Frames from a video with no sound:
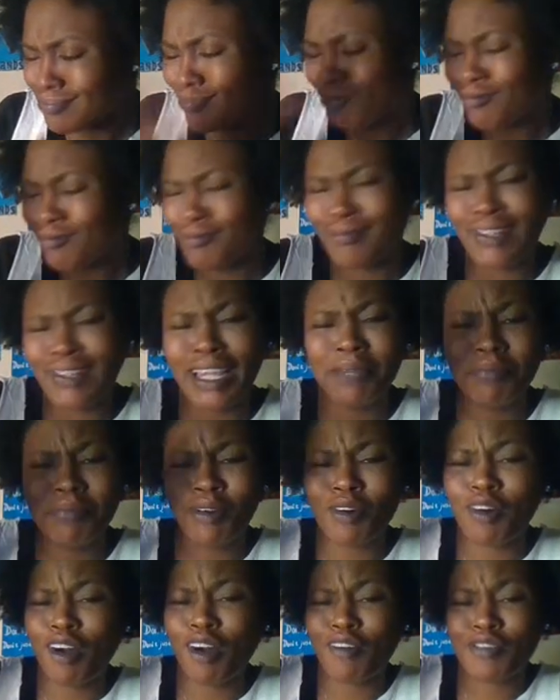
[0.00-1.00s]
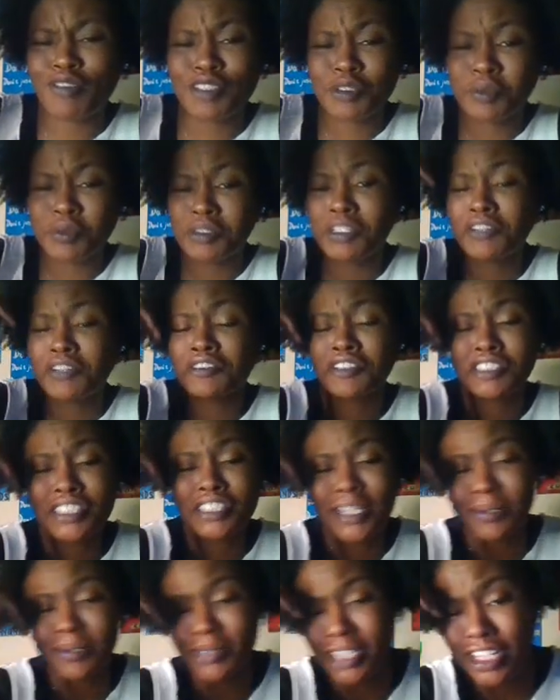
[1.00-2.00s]
they broke off into a different
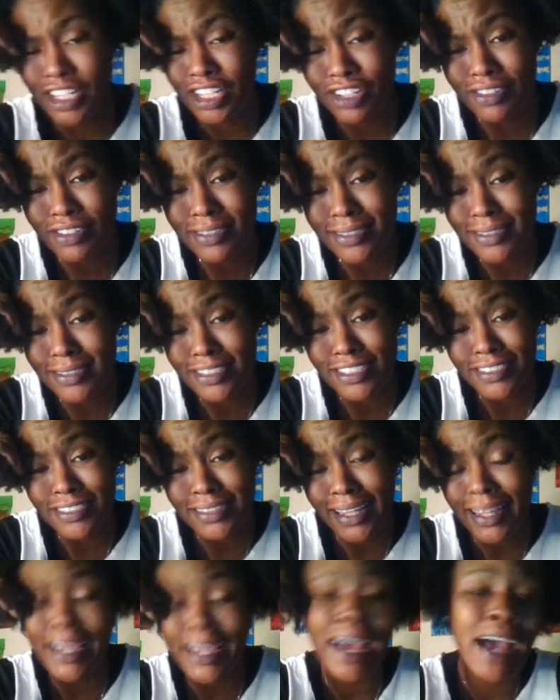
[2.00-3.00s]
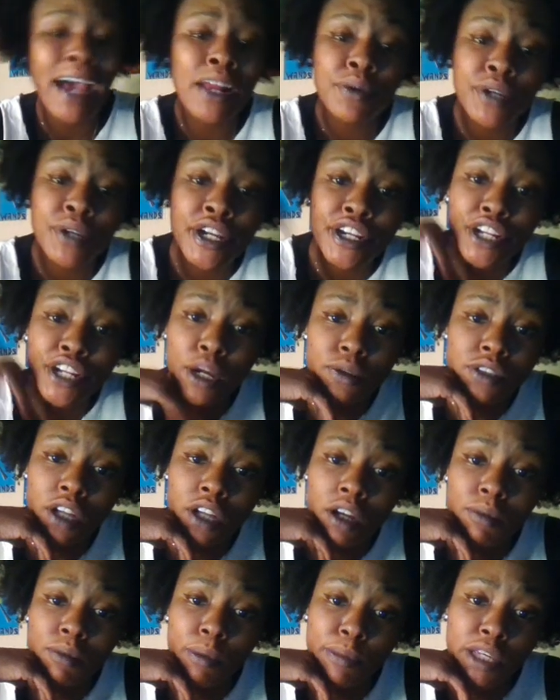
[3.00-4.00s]
subject, and Chris was just like, I don't care. Y'all was talking
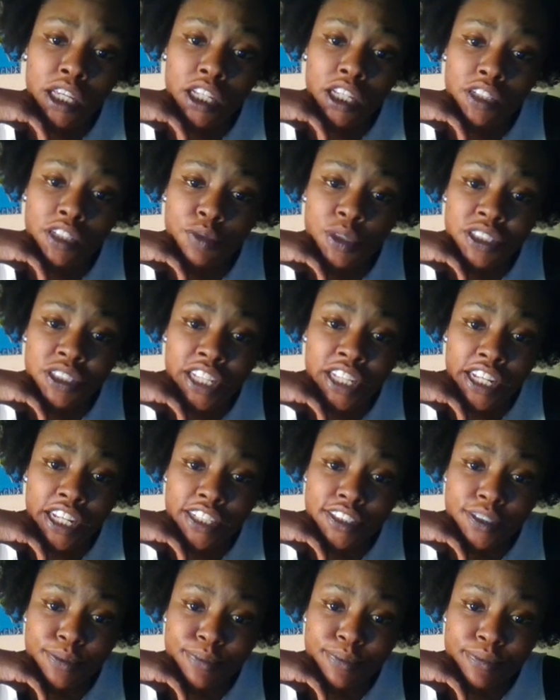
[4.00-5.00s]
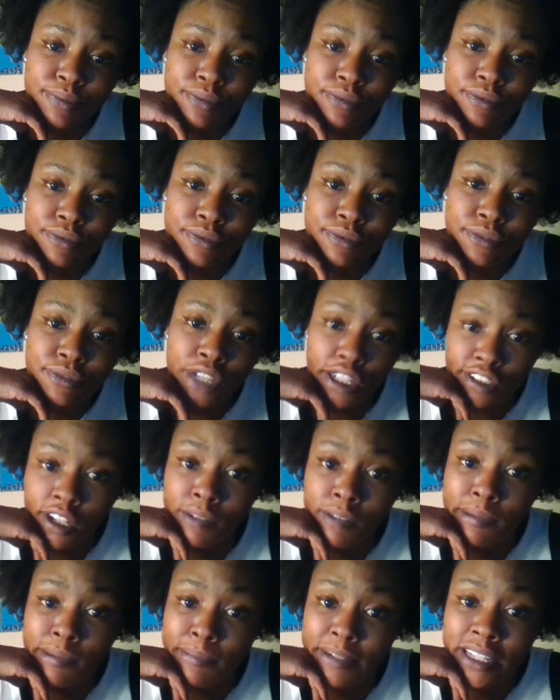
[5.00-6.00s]
about my kids. What's next? Y'all talking
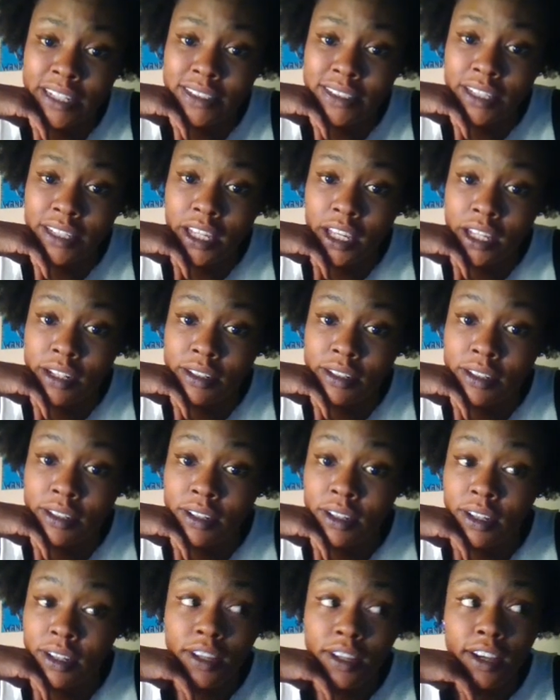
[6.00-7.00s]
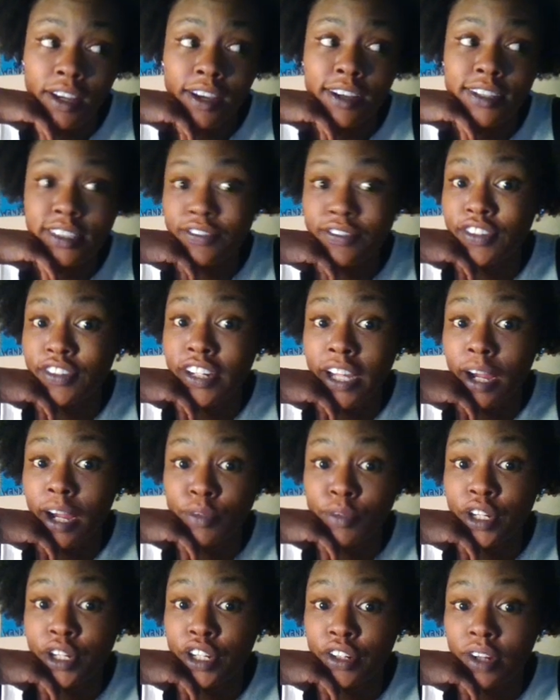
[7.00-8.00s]
about my kids again? Because I'm
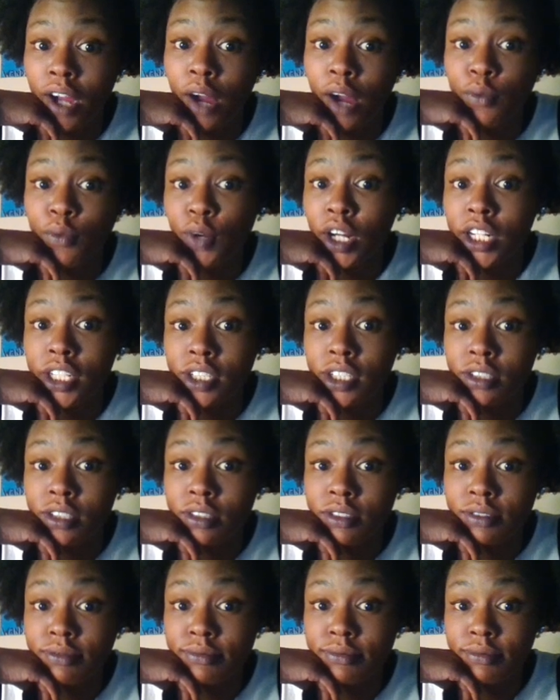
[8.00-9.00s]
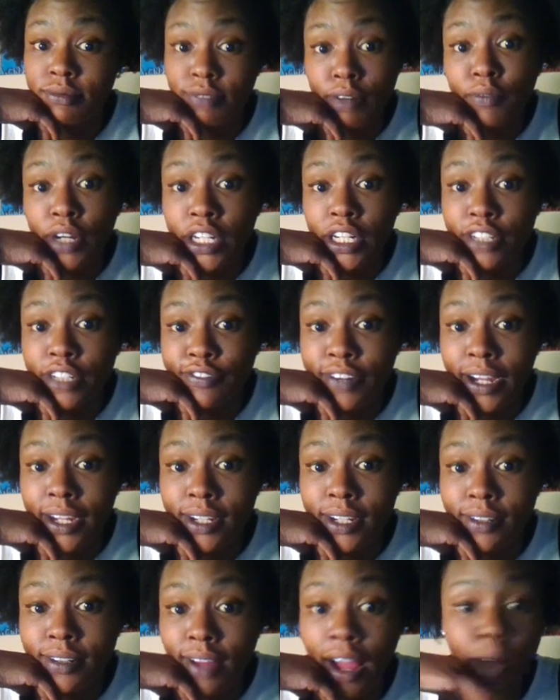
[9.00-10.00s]
here. I'm ready. I'm ready to
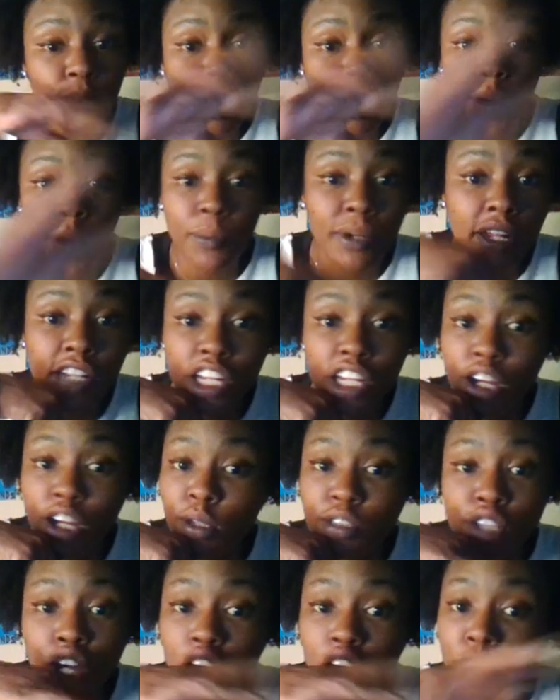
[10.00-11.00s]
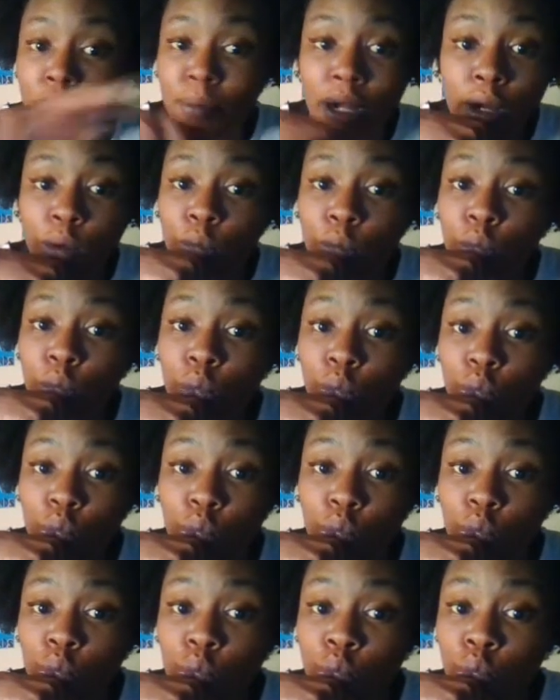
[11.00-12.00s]
fight. I don't care what none of y'all was talking about.
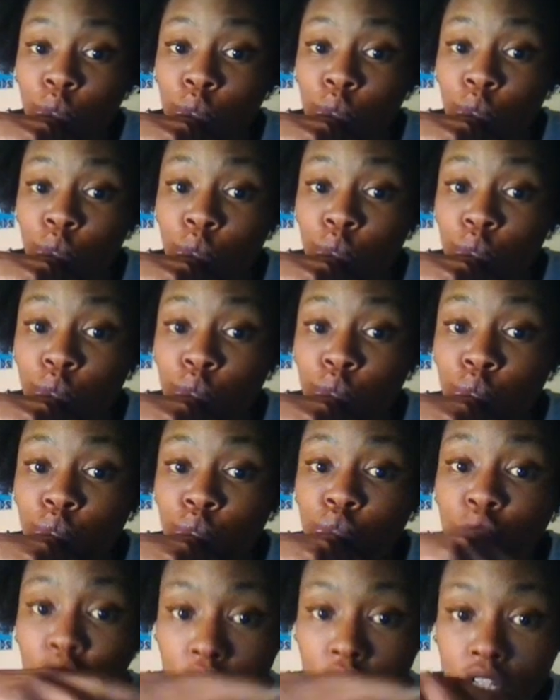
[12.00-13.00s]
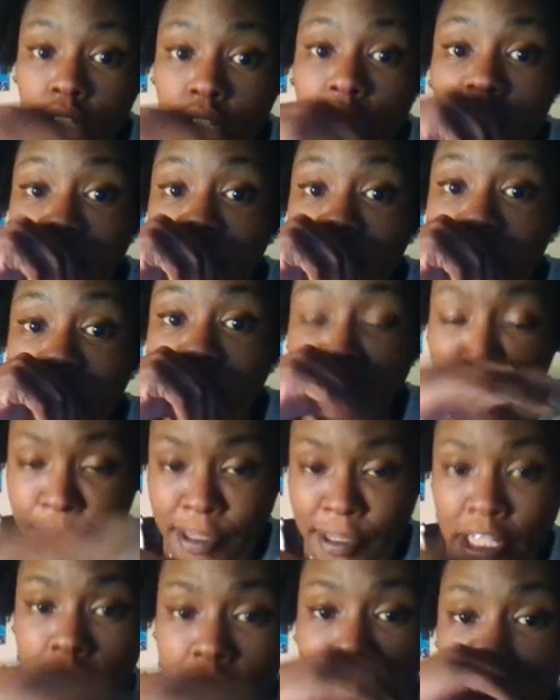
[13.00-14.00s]
Yeah, it's about my
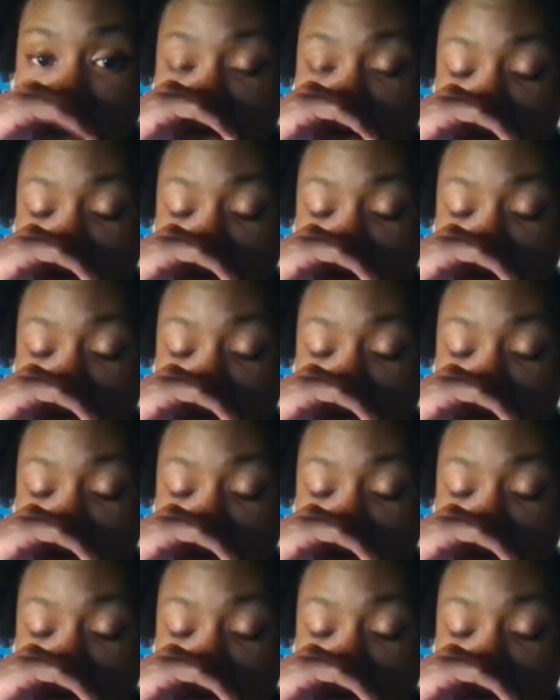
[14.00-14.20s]
kids.